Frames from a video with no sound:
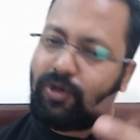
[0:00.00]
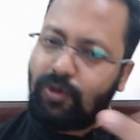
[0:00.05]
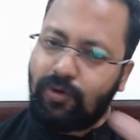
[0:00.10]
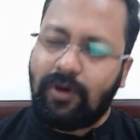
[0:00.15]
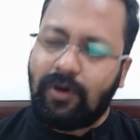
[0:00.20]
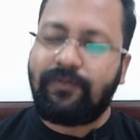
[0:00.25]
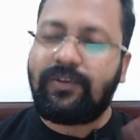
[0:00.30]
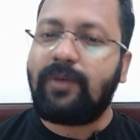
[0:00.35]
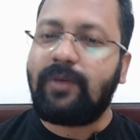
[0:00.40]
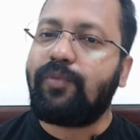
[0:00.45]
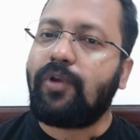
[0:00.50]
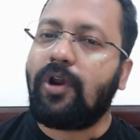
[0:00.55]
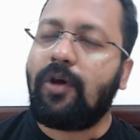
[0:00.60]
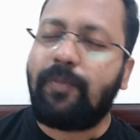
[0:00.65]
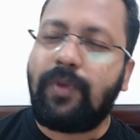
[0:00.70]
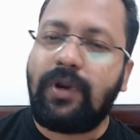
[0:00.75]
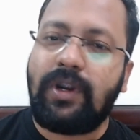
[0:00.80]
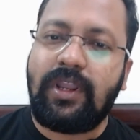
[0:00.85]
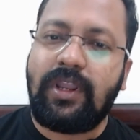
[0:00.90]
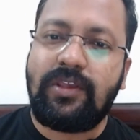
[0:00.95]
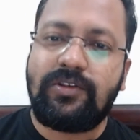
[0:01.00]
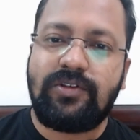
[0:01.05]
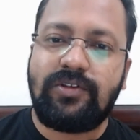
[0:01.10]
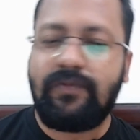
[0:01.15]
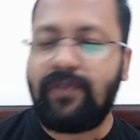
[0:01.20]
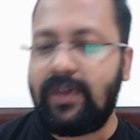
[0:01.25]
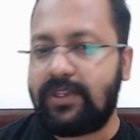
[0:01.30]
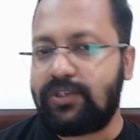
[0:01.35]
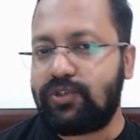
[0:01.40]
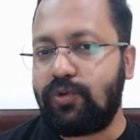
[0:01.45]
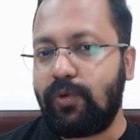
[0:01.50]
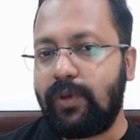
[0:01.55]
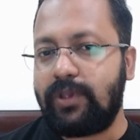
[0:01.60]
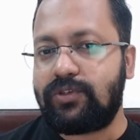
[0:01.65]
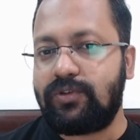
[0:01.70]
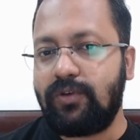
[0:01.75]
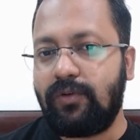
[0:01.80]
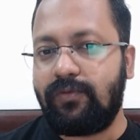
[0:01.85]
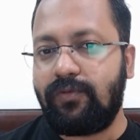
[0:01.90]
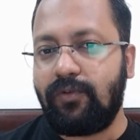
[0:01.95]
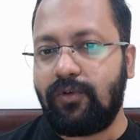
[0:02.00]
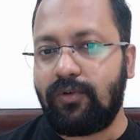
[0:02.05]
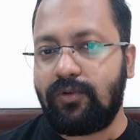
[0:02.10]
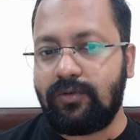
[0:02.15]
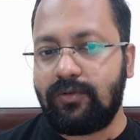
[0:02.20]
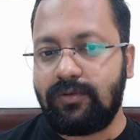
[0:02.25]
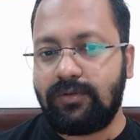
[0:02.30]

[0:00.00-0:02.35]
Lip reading: two of the properties of H2SO4.